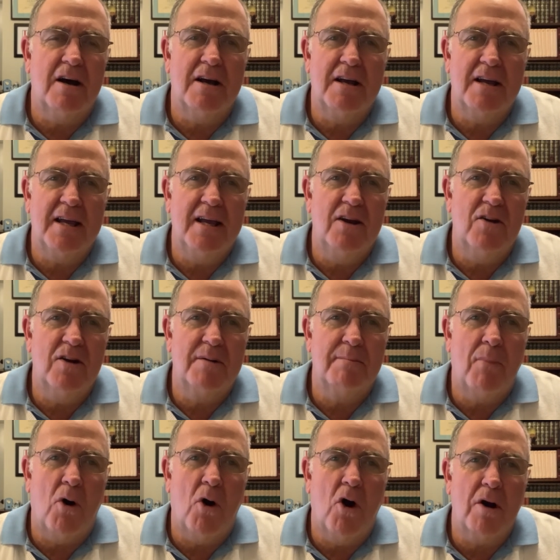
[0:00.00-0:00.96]
here in
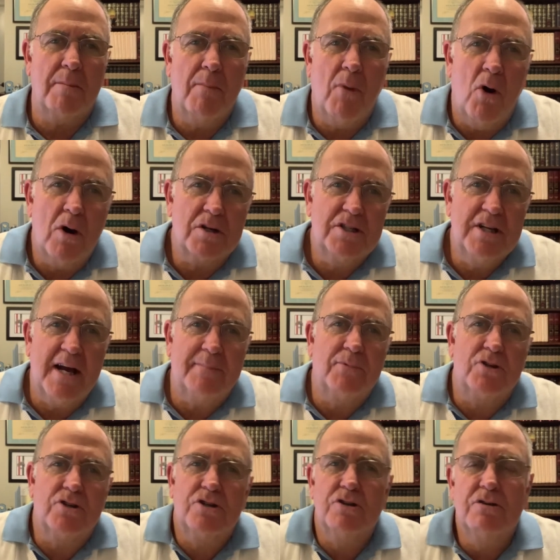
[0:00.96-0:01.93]
Mark chapter
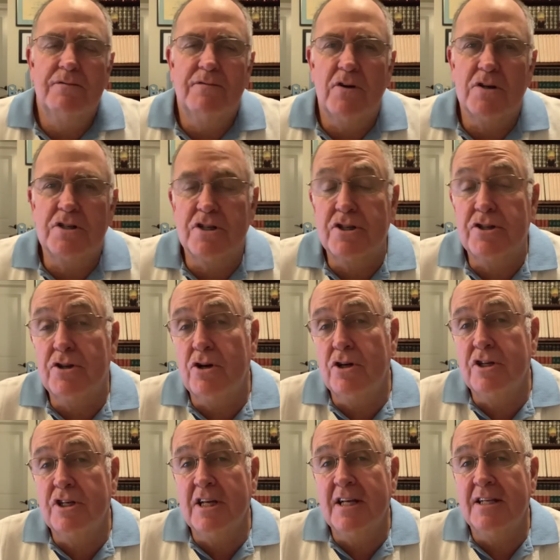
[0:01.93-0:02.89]
2, verses
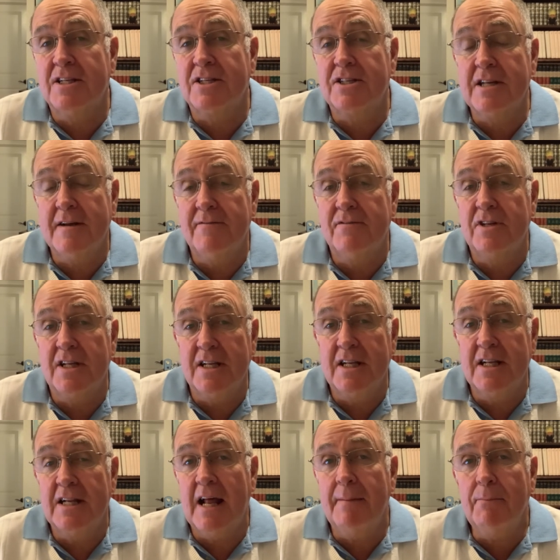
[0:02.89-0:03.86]
13 to 17,
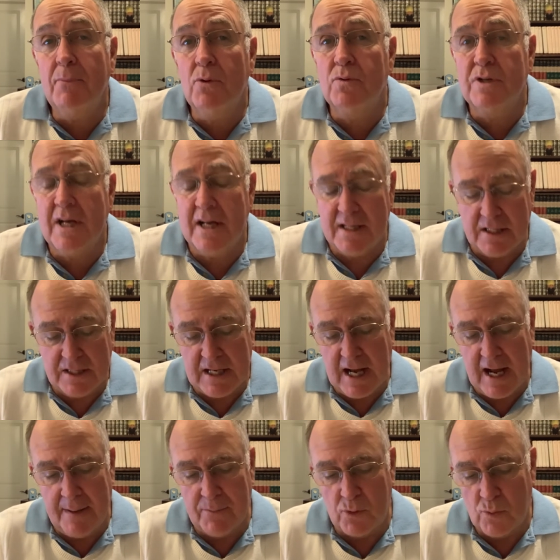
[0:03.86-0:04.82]
and I'm going to take the
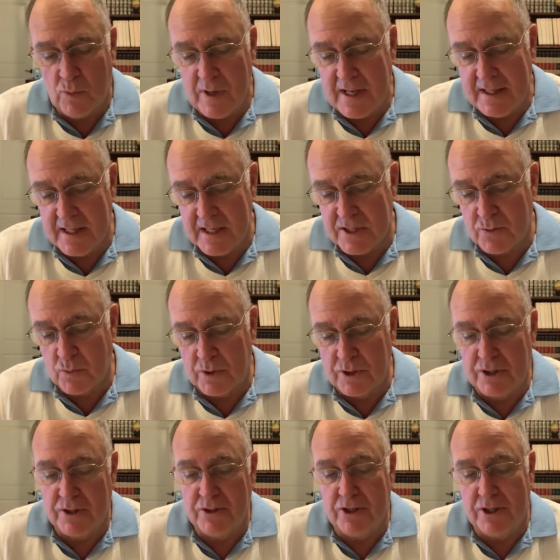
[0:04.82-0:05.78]
time to read this one
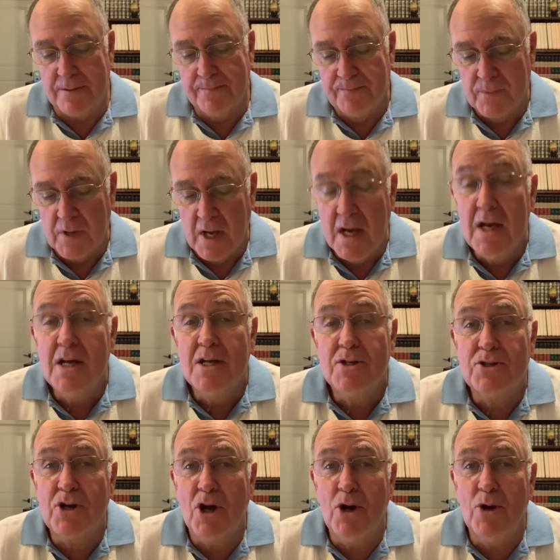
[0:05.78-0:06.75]
to you.
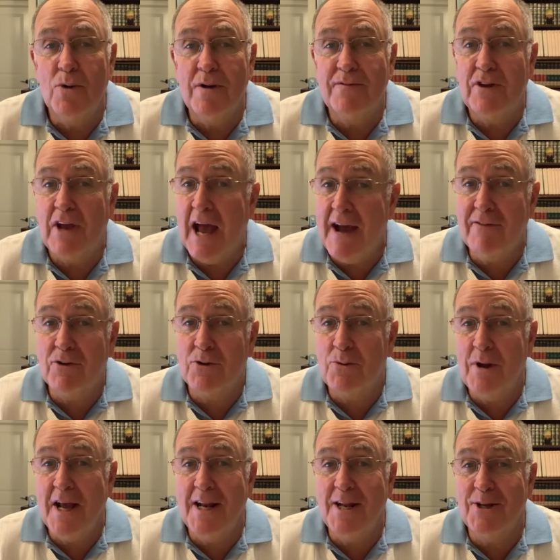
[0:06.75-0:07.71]
So if you haven't
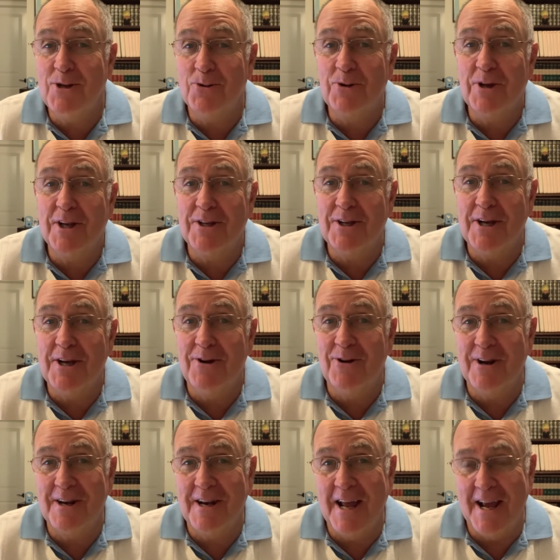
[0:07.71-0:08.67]
read it, you'll get to hear
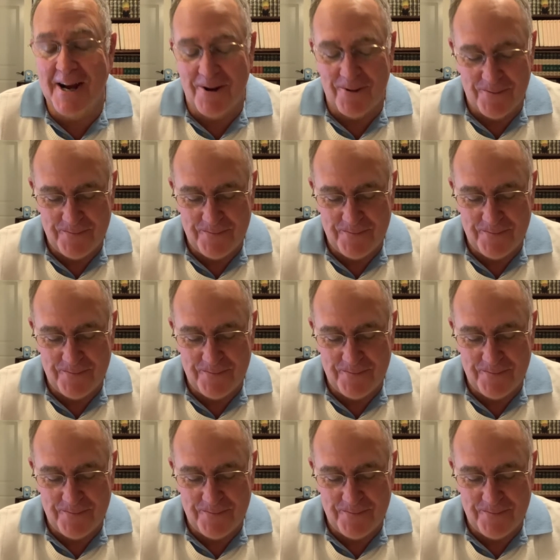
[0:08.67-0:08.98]
it now.